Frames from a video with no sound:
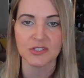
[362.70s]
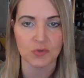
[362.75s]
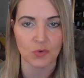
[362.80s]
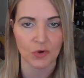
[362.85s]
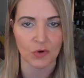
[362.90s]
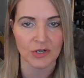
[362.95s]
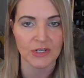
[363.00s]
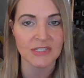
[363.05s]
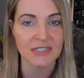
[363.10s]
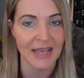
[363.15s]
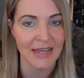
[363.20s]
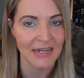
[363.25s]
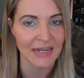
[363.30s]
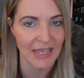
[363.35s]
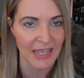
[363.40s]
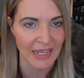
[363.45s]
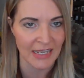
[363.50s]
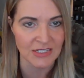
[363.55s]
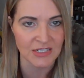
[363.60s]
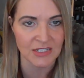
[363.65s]
and Taurus at
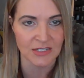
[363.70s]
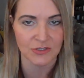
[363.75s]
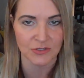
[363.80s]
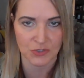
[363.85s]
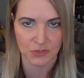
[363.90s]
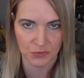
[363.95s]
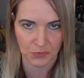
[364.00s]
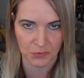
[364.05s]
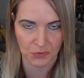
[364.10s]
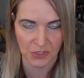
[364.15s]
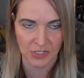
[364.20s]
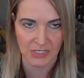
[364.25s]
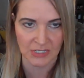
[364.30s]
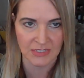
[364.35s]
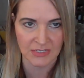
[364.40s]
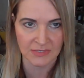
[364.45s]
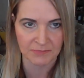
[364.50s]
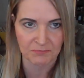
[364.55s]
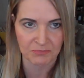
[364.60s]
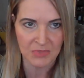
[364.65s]
8
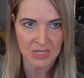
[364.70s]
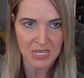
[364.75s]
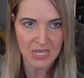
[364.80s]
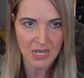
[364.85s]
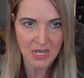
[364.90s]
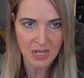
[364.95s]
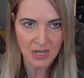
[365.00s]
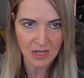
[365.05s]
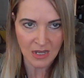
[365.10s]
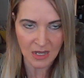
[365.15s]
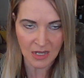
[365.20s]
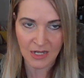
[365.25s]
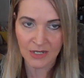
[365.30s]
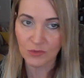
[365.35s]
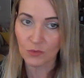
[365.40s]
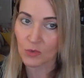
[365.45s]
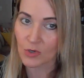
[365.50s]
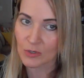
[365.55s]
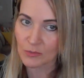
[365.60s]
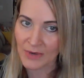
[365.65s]
degrees. On
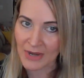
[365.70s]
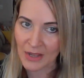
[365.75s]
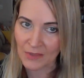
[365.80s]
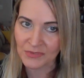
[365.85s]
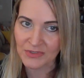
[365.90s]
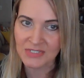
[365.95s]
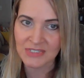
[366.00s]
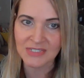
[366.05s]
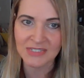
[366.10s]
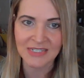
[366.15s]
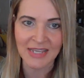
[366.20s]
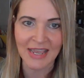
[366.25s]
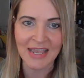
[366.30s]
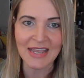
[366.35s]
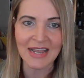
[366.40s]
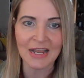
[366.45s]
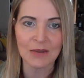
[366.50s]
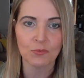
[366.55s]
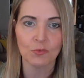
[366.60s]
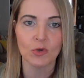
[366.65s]
or around this day,
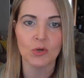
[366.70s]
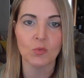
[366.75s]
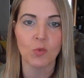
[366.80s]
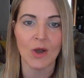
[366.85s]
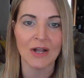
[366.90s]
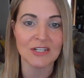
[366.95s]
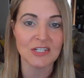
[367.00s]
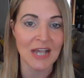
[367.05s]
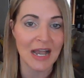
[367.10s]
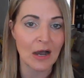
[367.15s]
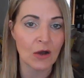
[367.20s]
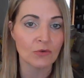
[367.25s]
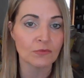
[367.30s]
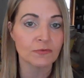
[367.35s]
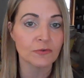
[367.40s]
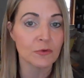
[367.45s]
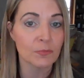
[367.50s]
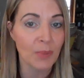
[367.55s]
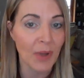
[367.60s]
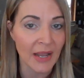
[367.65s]
I would watch out
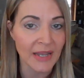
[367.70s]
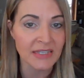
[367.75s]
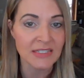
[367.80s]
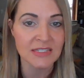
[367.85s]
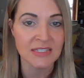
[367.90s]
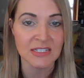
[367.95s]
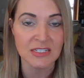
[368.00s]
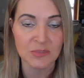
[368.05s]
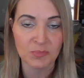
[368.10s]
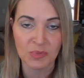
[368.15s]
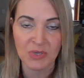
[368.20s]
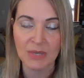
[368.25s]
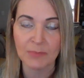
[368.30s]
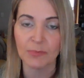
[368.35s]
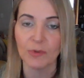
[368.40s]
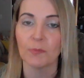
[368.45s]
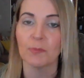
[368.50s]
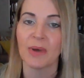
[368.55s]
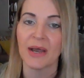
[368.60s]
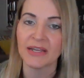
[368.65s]
for Pisces
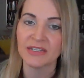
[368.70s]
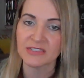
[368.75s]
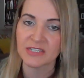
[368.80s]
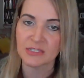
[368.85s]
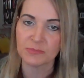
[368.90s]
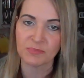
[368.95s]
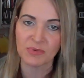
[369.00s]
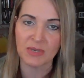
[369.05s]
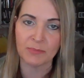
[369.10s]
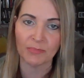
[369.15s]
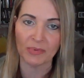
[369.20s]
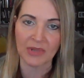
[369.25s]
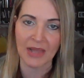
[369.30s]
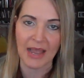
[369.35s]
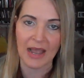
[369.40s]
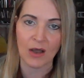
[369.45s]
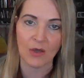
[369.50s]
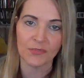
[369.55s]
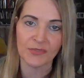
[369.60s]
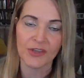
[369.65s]
people. Pisces people
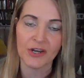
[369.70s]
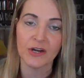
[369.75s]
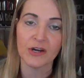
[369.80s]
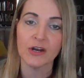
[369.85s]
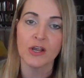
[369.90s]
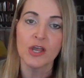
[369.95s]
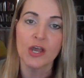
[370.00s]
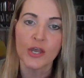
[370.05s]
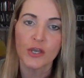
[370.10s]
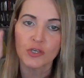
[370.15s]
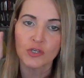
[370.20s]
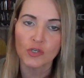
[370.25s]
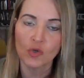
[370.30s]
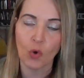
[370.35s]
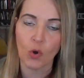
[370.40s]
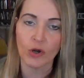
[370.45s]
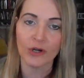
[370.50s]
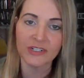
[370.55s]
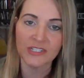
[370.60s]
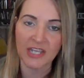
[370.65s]
out there,
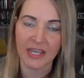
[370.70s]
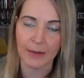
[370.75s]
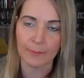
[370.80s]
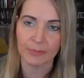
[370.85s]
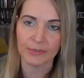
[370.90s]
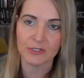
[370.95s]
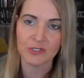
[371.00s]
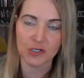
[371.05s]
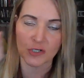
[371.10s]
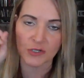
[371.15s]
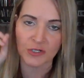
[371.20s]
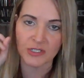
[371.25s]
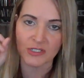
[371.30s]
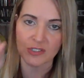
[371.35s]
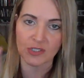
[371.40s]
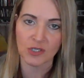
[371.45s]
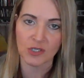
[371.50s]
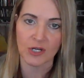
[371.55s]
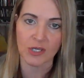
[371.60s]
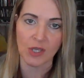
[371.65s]
your temperature
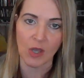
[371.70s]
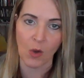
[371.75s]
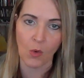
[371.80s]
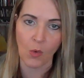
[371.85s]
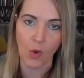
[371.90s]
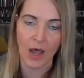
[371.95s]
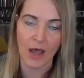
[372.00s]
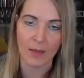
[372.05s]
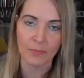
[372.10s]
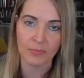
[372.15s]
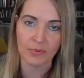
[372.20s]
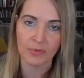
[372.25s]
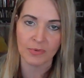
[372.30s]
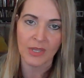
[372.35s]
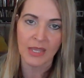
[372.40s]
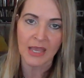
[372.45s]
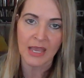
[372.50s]
is going to go up